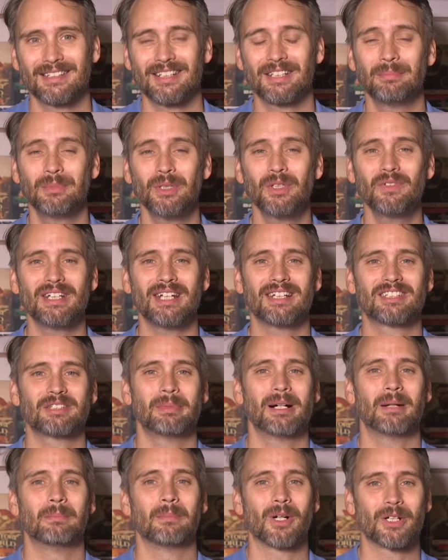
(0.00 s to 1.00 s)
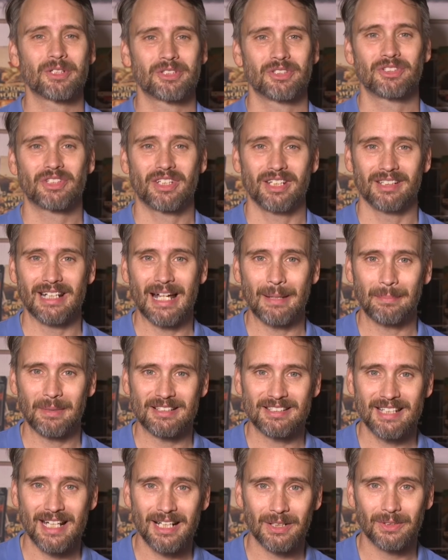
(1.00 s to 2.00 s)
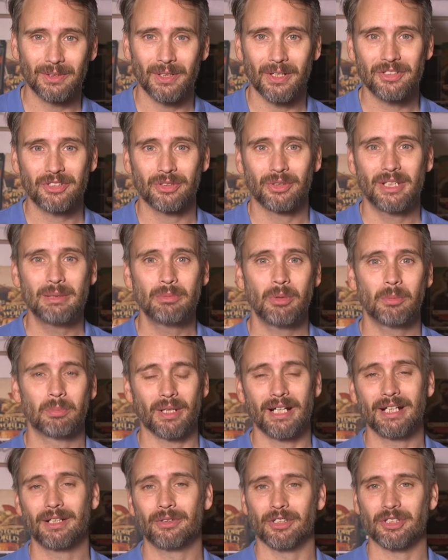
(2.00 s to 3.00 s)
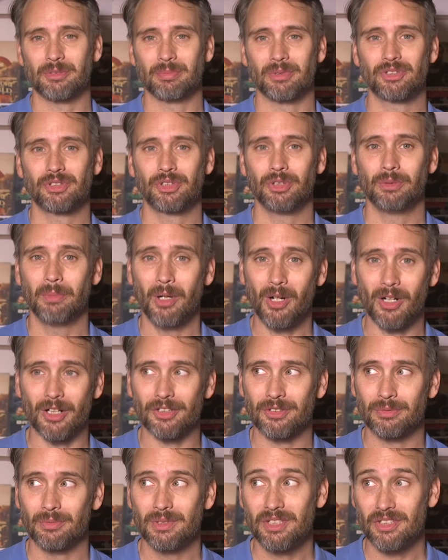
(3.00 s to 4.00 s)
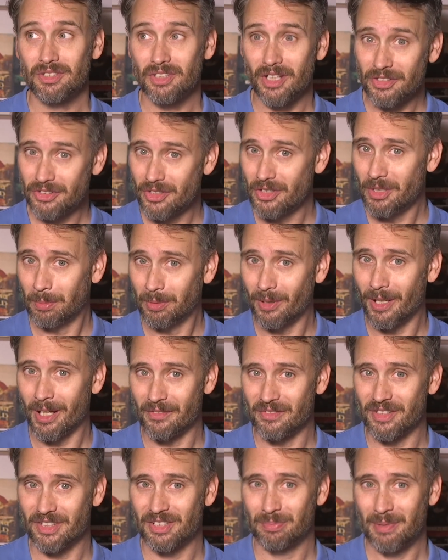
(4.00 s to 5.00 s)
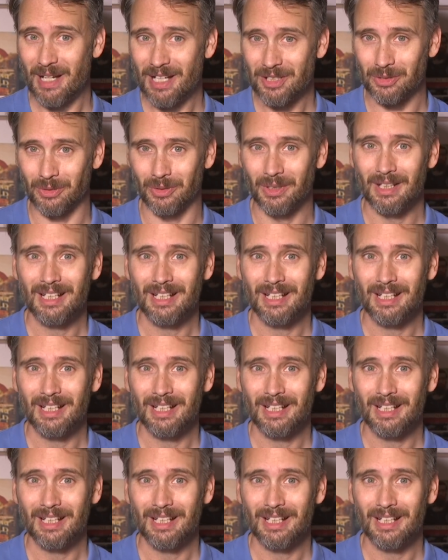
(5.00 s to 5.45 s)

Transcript: So the movie is about Martians kidnapping Santa Claus so he will bring Christmas to Mars, which is also the plot of the special.